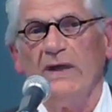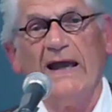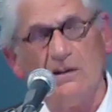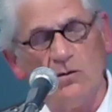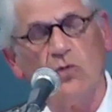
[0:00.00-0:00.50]

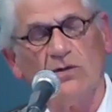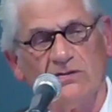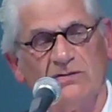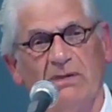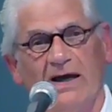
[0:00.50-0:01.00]
The
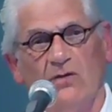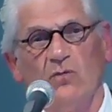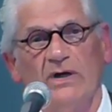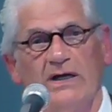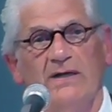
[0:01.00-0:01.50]
headquarters, by
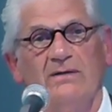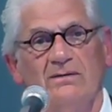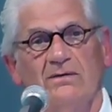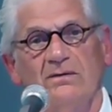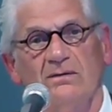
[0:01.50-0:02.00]
the way,
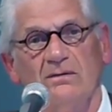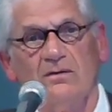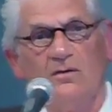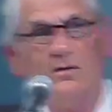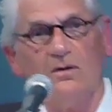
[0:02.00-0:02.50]

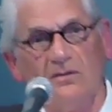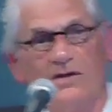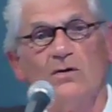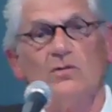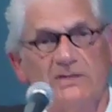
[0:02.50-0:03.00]

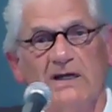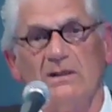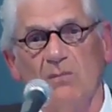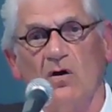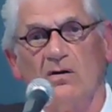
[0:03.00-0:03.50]
are the old
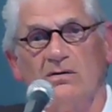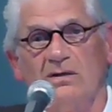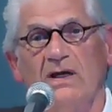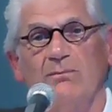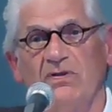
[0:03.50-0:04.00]
Del
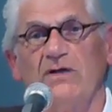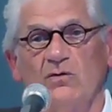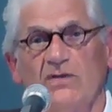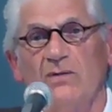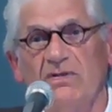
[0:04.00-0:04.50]
Mar at
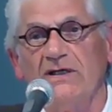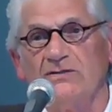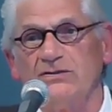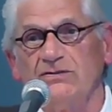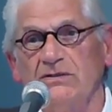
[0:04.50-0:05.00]
Pico and the
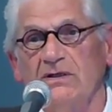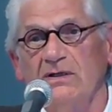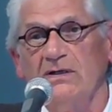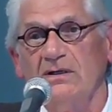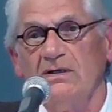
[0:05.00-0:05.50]
Beach,
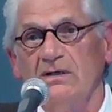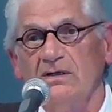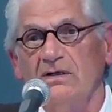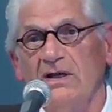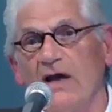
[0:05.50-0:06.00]

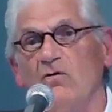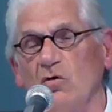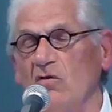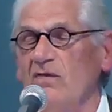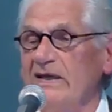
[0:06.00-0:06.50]
now
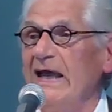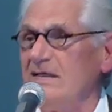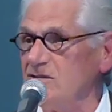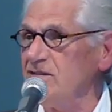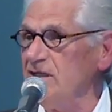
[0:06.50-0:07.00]
called the
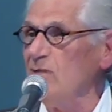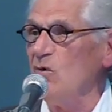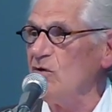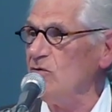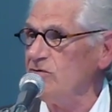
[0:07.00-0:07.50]
Casa
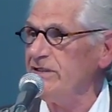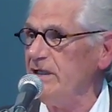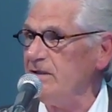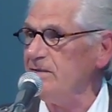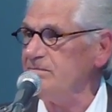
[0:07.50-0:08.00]
Del Mar
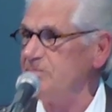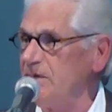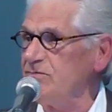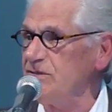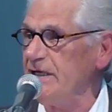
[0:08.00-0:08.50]
Hotel.
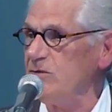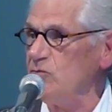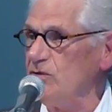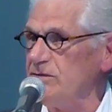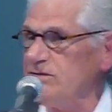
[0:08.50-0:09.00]
That was the
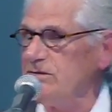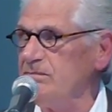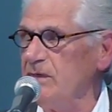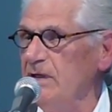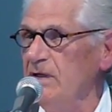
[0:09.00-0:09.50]
headquarters.